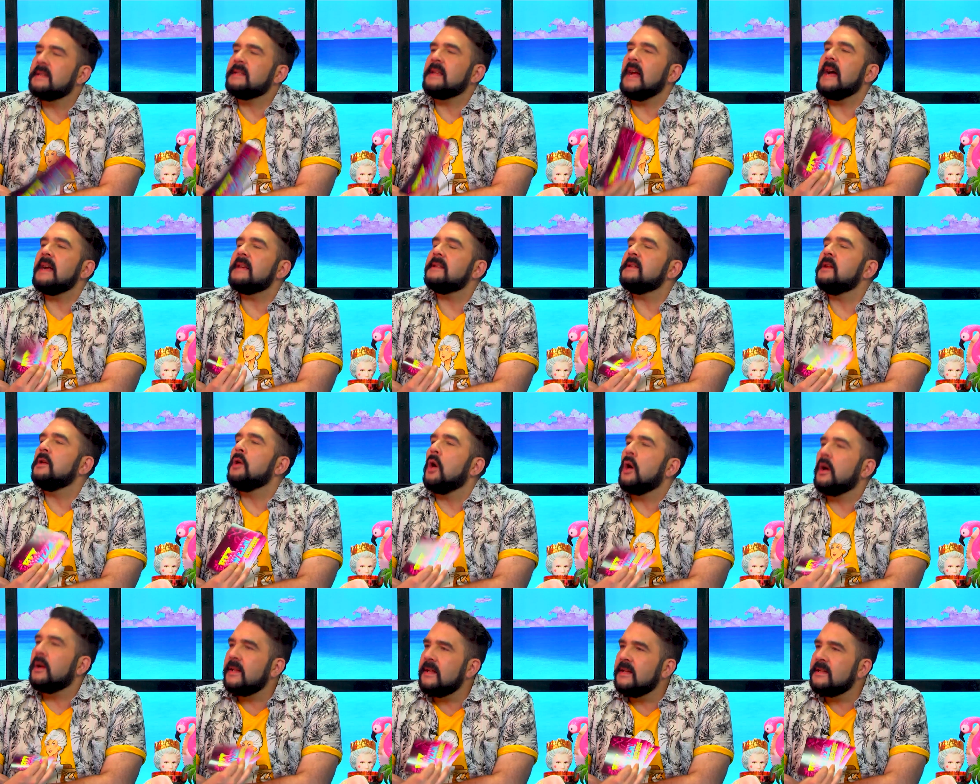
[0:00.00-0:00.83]
Because because as an
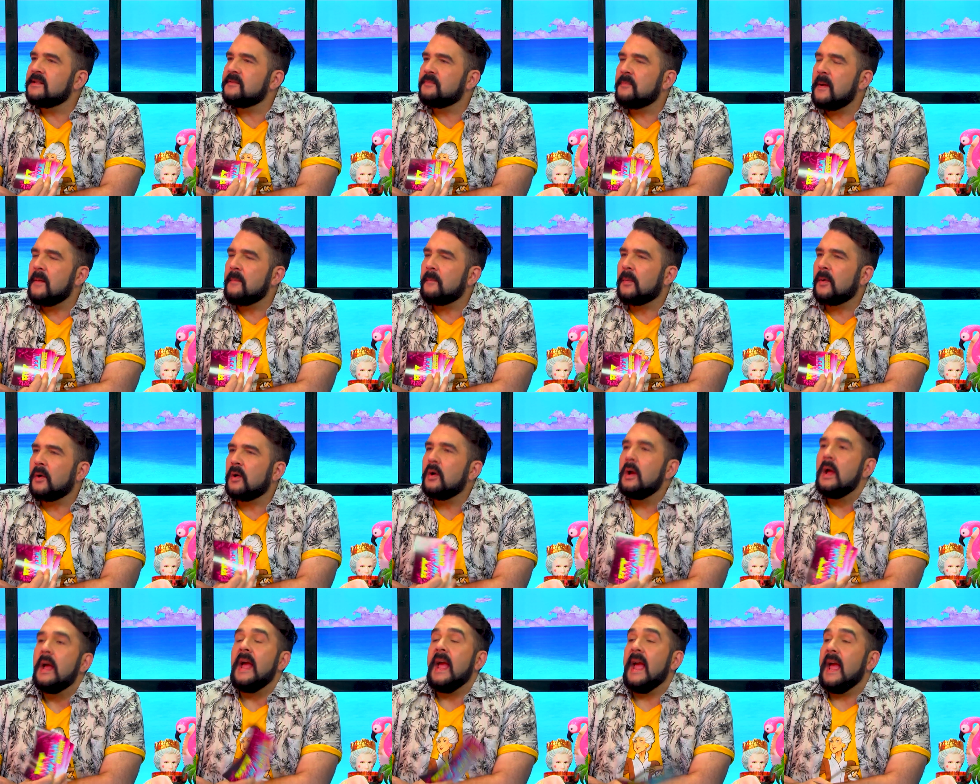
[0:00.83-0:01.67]
audience
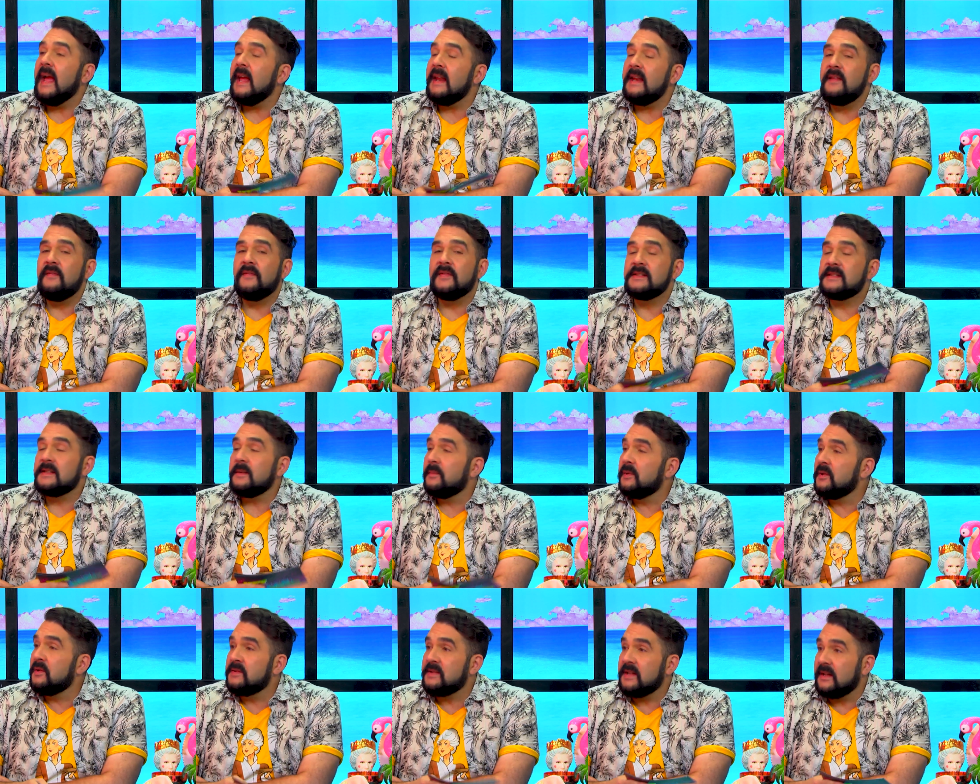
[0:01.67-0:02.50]
member yeah. and even
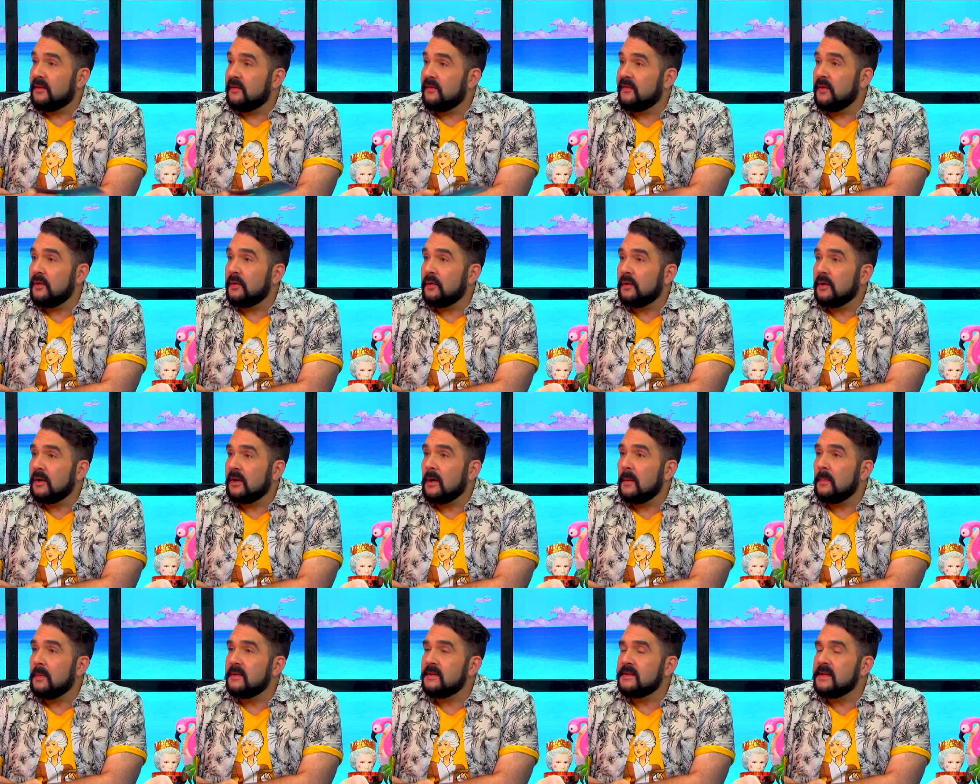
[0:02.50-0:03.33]
someone who's interviewed her a
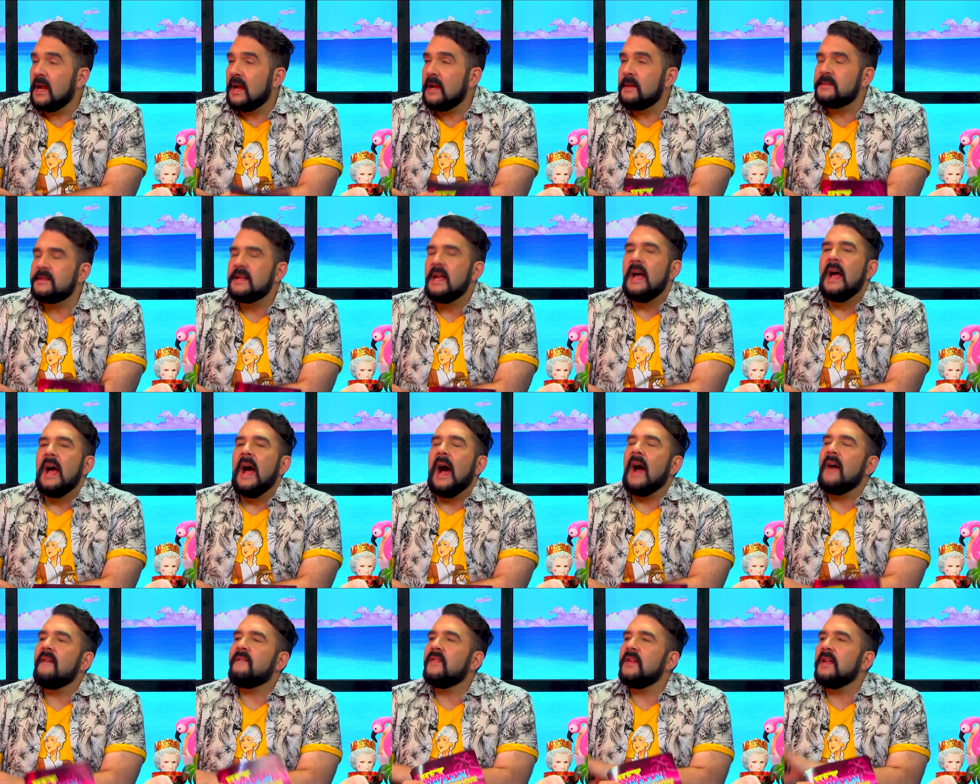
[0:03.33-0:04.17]
couple yeah. times,
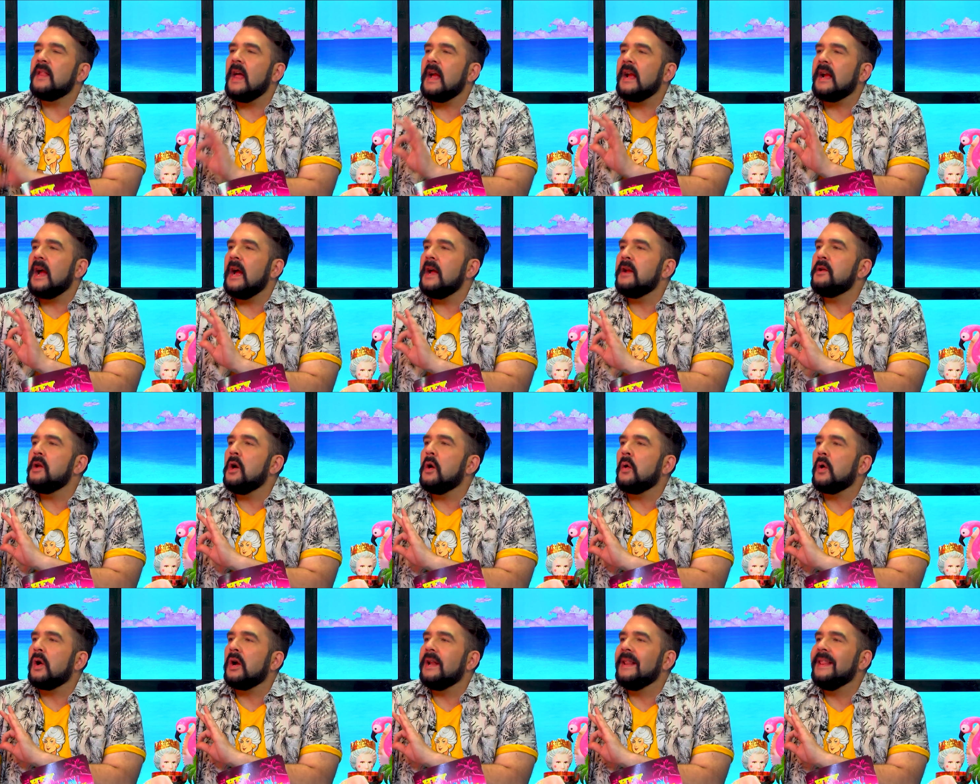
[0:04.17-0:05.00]
I feel like I
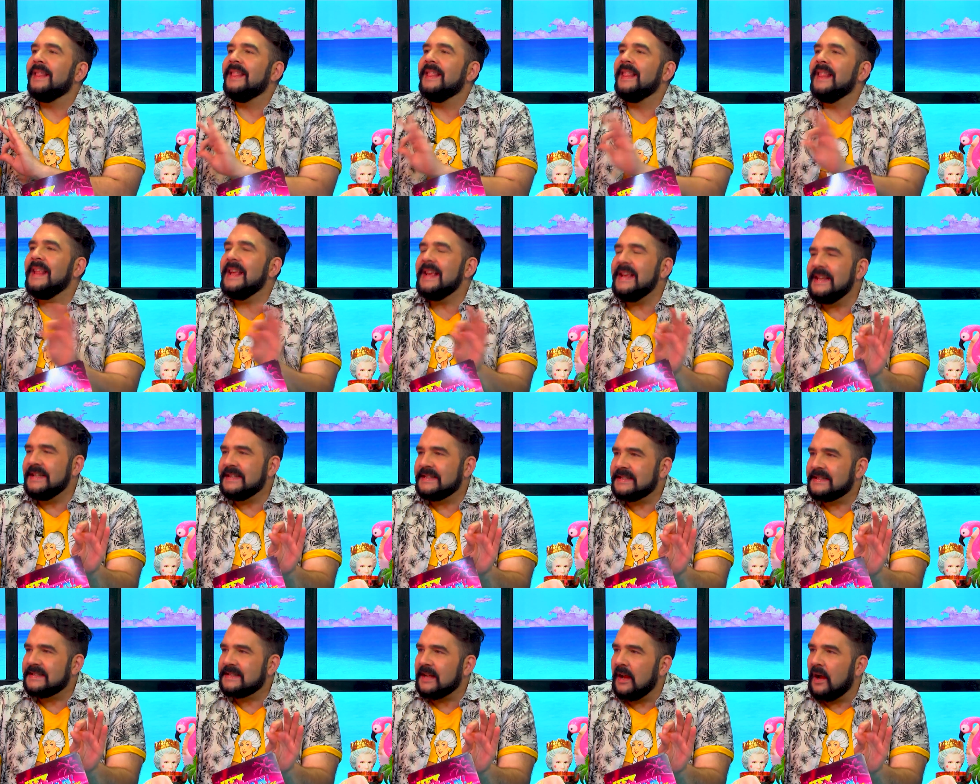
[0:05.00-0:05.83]
know her
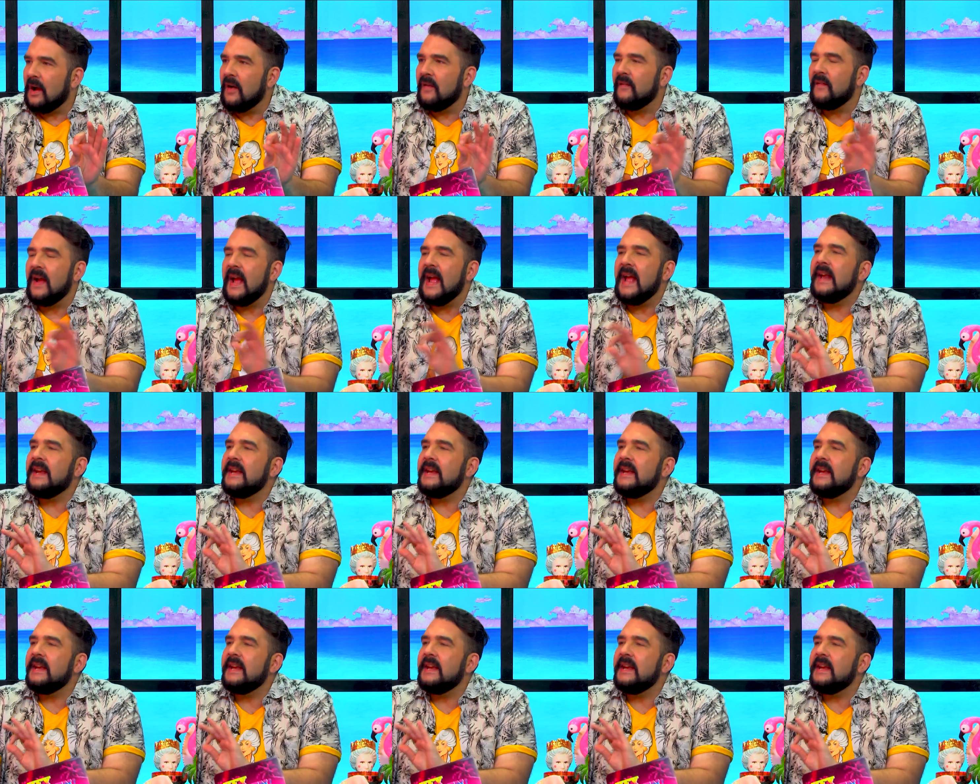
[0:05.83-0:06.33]
least yeah. of